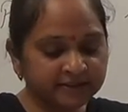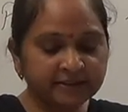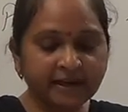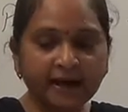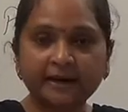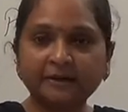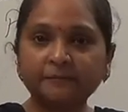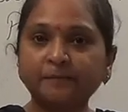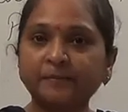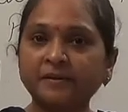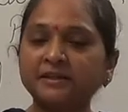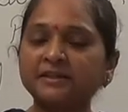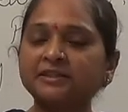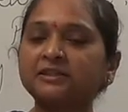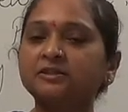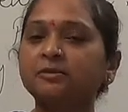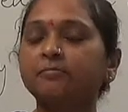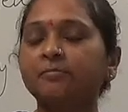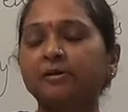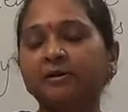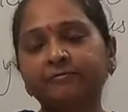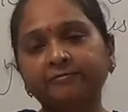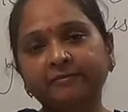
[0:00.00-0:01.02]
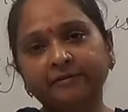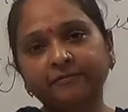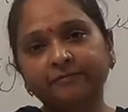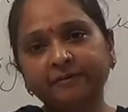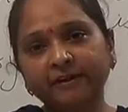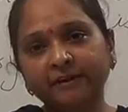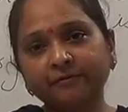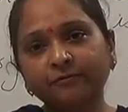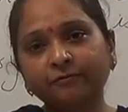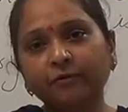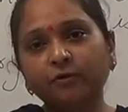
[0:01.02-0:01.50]
at page number
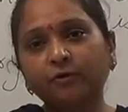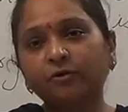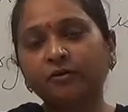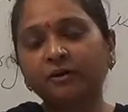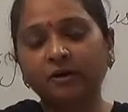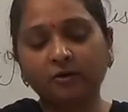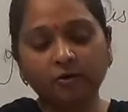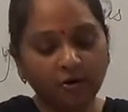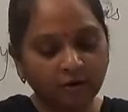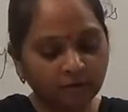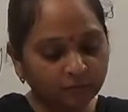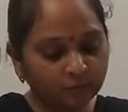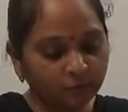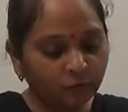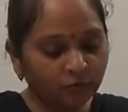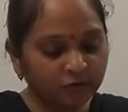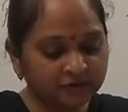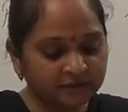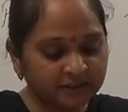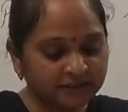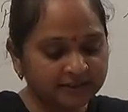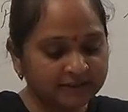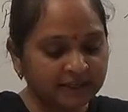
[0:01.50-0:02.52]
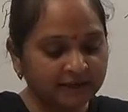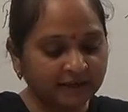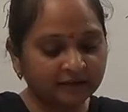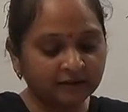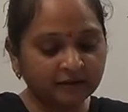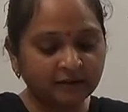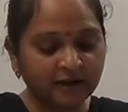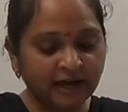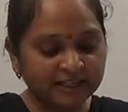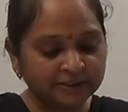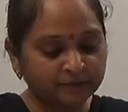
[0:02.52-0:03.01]
54 and almost the second
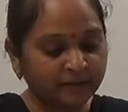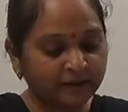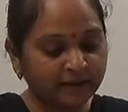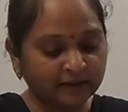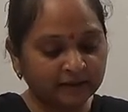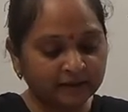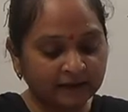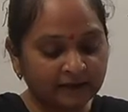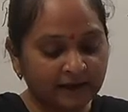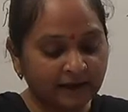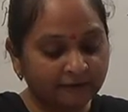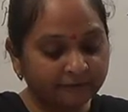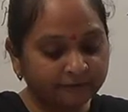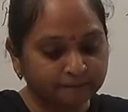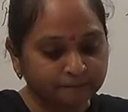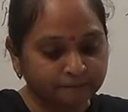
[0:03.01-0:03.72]
last paragraph.